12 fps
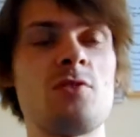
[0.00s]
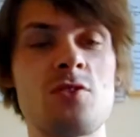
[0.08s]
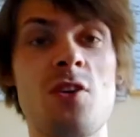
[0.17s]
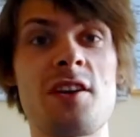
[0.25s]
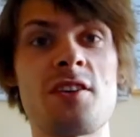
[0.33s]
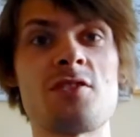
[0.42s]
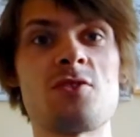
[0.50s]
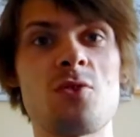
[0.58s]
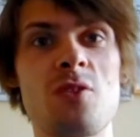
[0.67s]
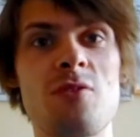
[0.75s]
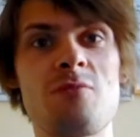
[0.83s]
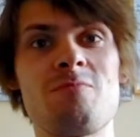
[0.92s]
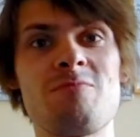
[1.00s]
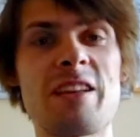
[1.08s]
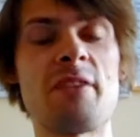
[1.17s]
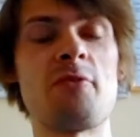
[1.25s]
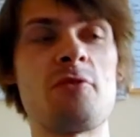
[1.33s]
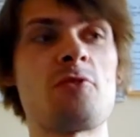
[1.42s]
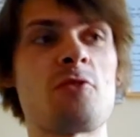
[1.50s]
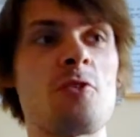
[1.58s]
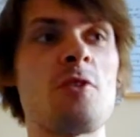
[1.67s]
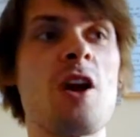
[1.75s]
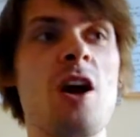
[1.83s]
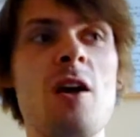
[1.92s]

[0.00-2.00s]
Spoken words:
dinosaur Devil Fruit.